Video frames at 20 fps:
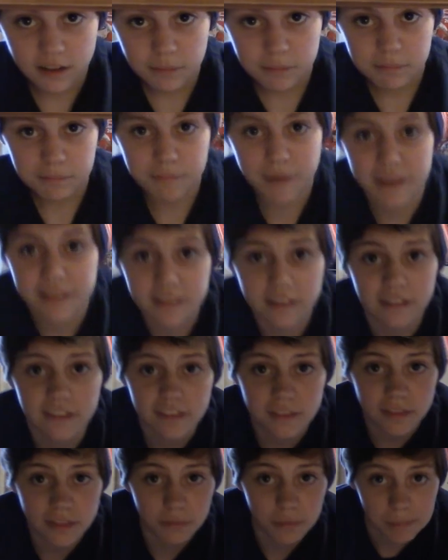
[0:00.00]
Basically
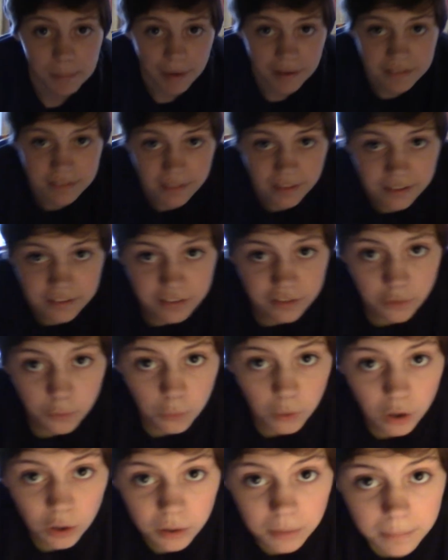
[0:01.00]
the 3 best things in the
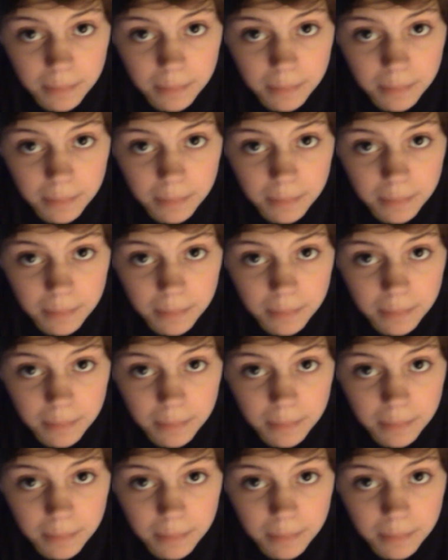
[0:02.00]
world.